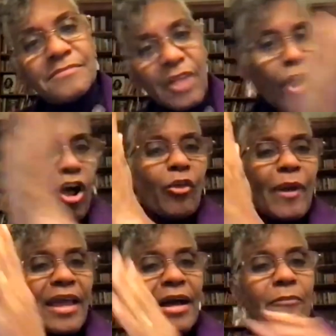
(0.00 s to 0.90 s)
all the
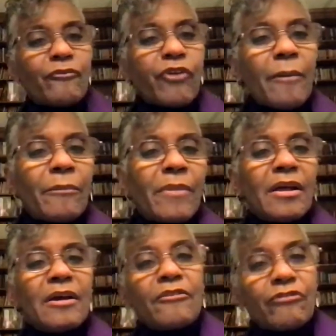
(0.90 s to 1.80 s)
way up from
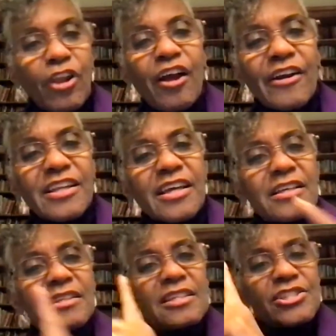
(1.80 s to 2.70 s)
Florida
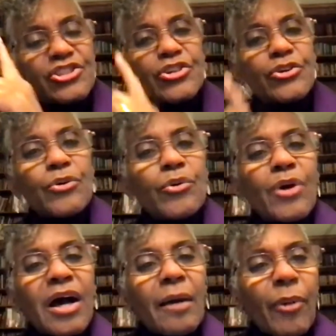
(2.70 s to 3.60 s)
to
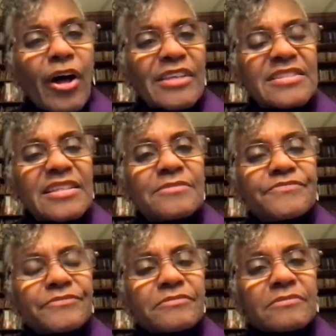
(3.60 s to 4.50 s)
Boston
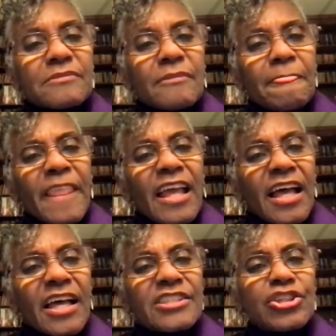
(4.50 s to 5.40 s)

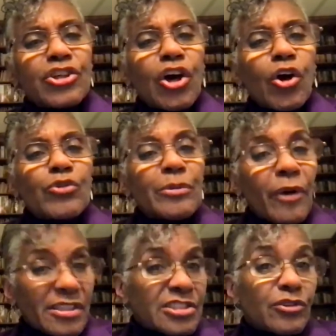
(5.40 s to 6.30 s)
to go to
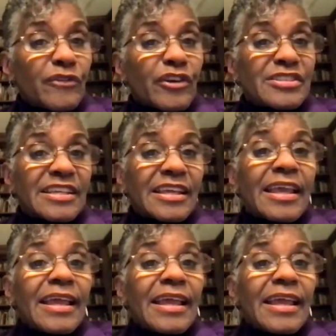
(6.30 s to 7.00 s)
Boston University.